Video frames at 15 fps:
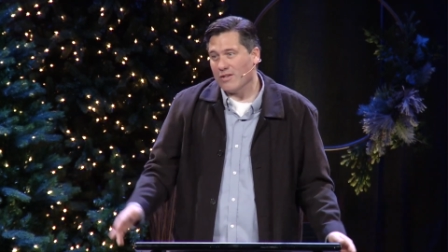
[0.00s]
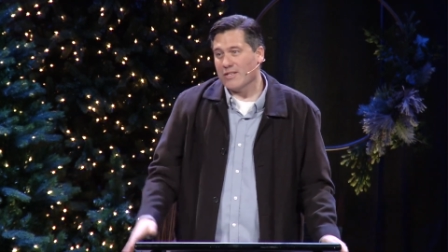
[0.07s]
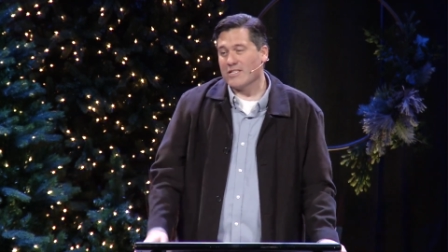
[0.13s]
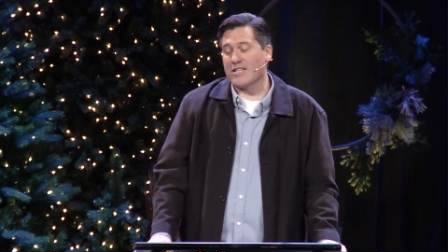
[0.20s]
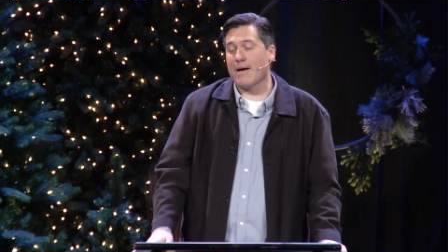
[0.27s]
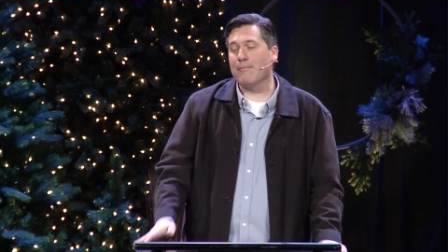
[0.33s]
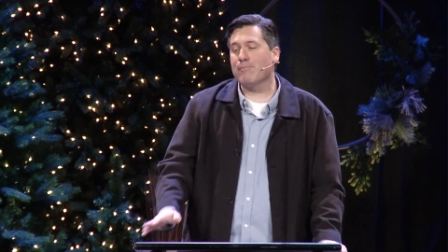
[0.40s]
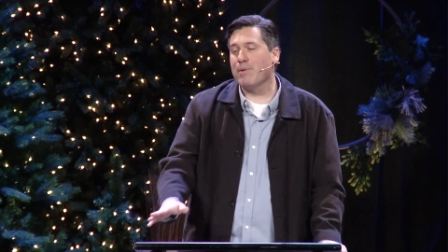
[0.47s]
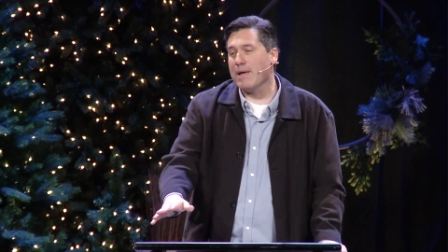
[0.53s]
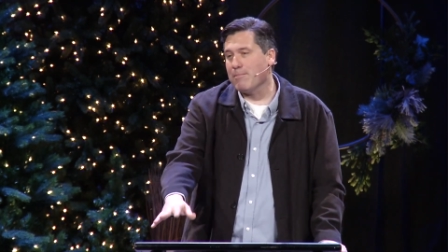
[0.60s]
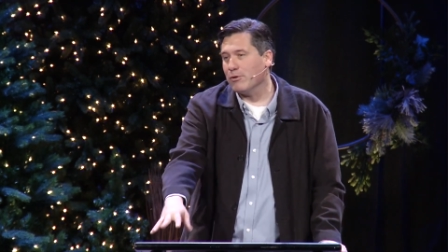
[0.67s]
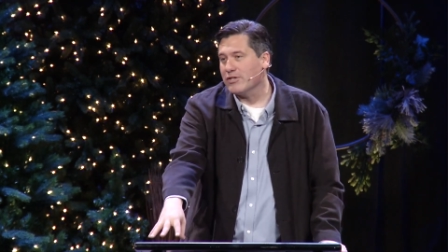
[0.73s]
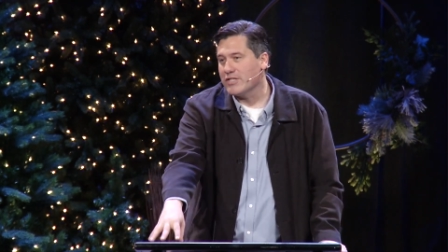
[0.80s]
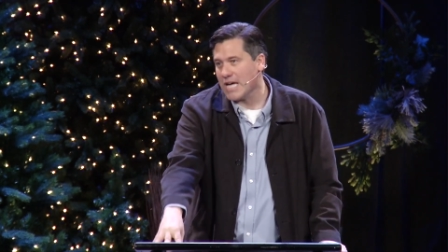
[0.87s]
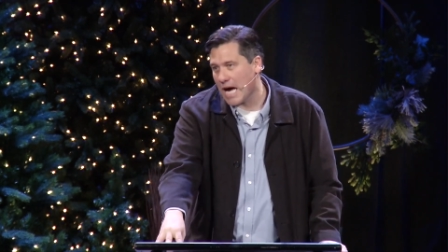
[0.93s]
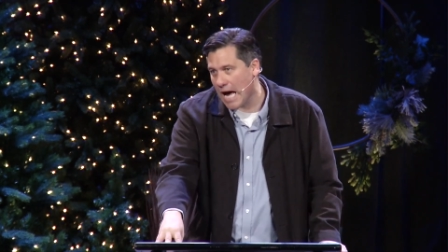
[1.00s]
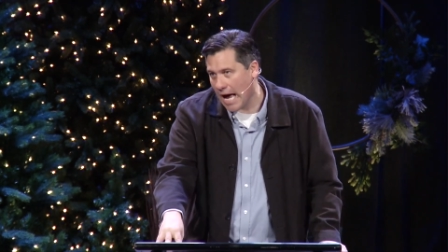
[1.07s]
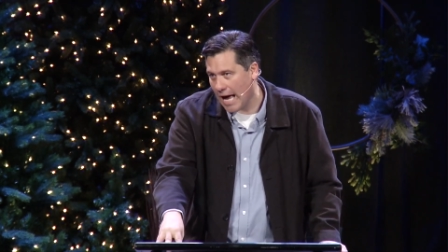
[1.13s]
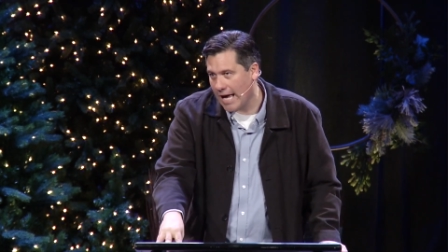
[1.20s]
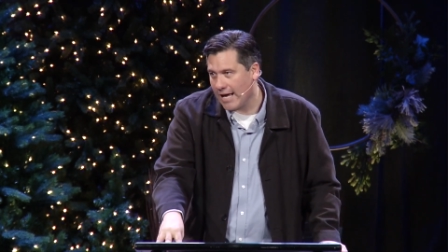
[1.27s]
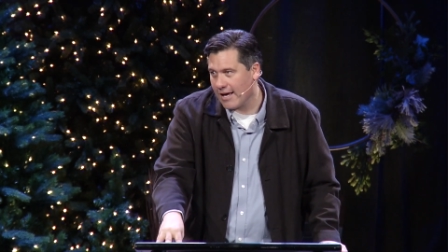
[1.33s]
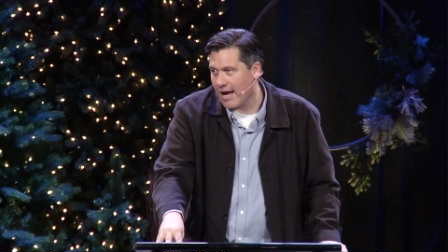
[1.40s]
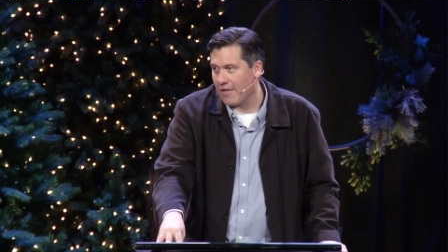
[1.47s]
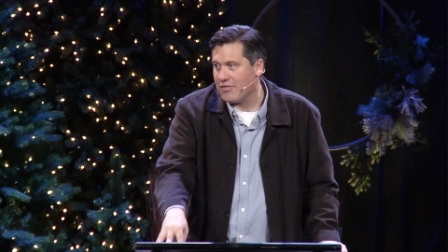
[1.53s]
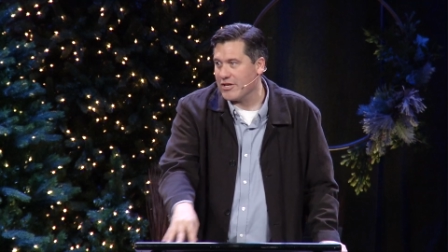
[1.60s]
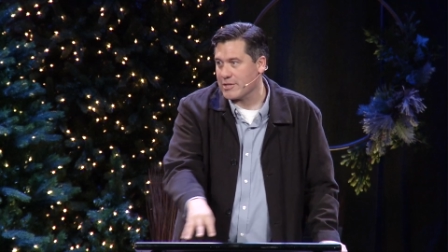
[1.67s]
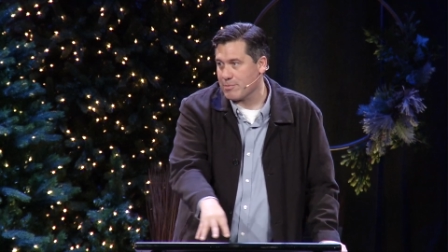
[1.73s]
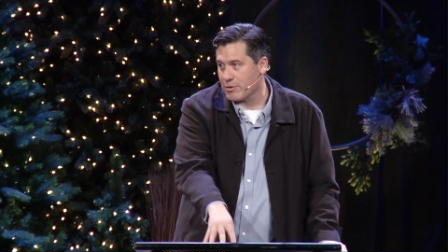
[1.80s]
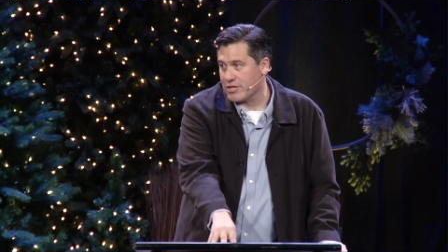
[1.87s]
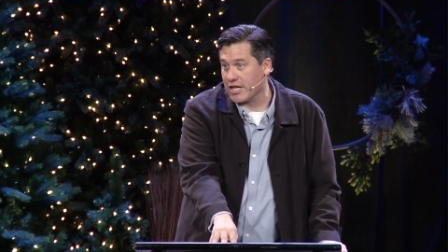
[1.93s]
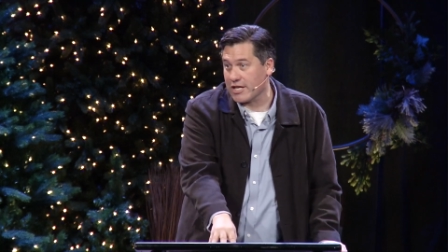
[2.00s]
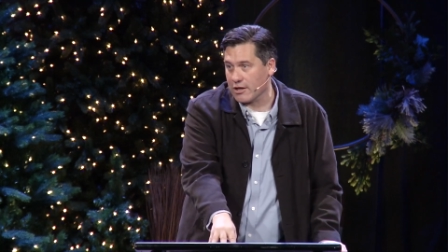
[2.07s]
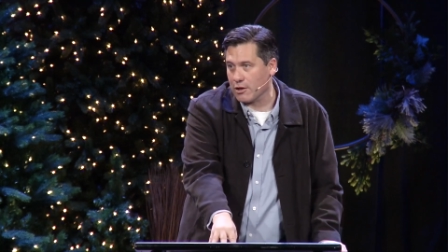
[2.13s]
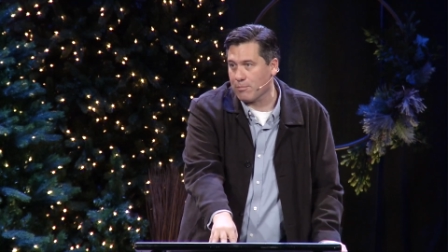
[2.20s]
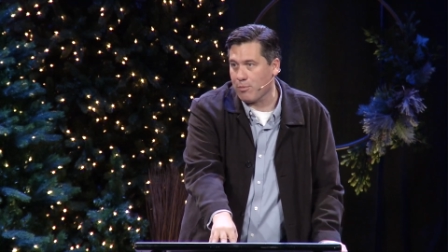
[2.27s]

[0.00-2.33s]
Some people die at this particular